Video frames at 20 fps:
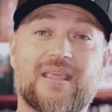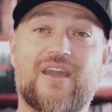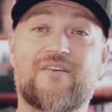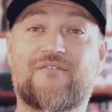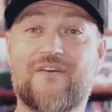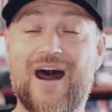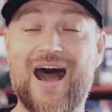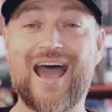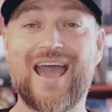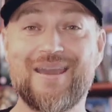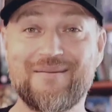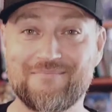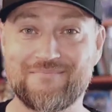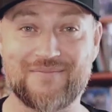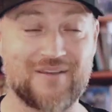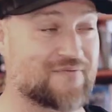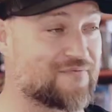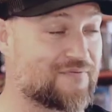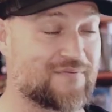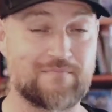If I,
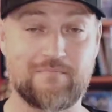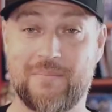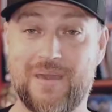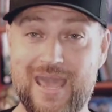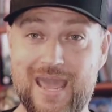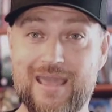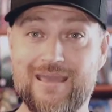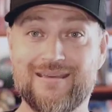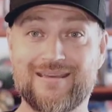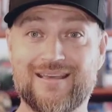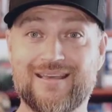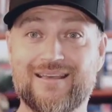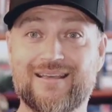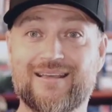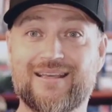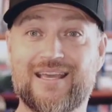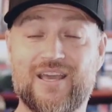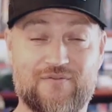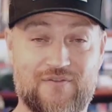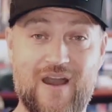if me,
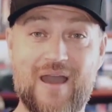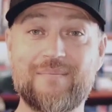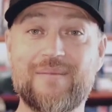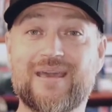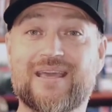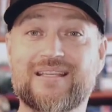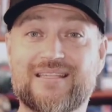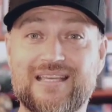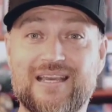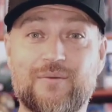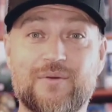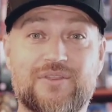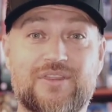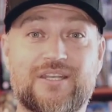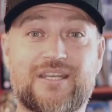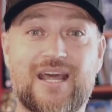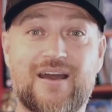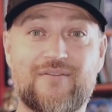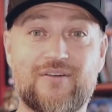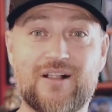if I make a deal with the
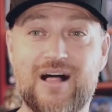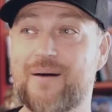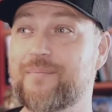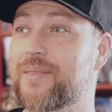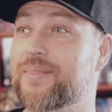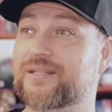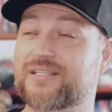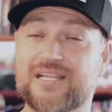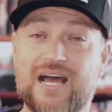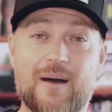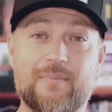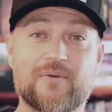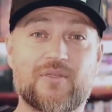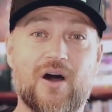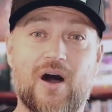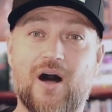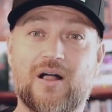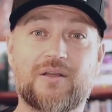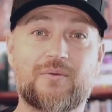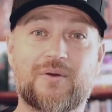devil, I'm on the top of the
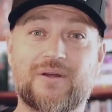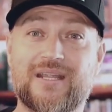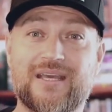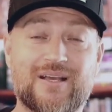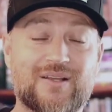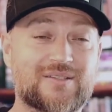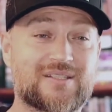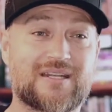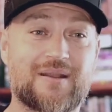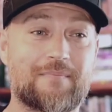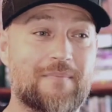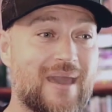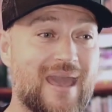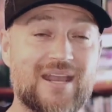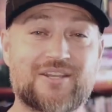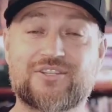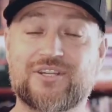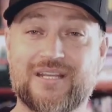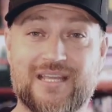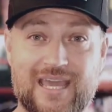Hollywood Hills in a
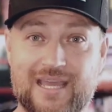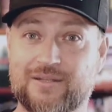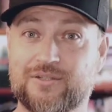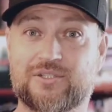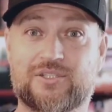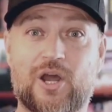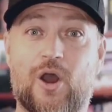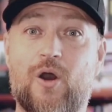mansion getting